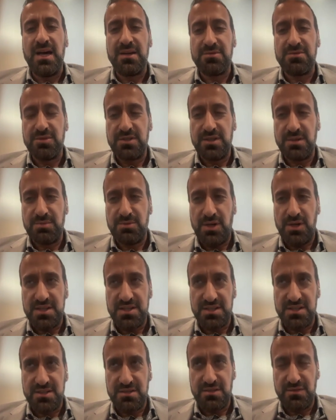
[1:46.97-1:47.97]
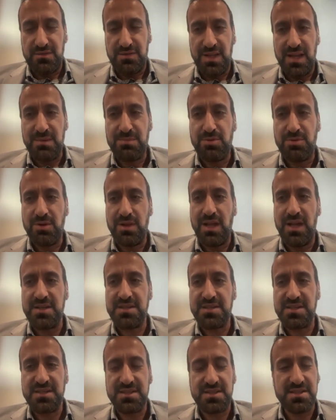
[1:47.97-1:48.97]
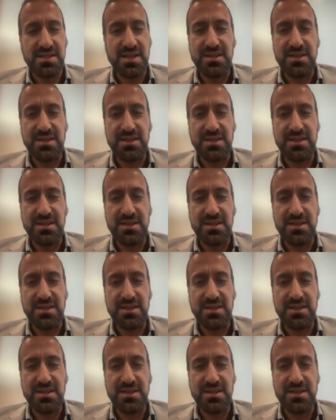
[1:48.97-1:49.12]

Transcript: through the process of lipolysis.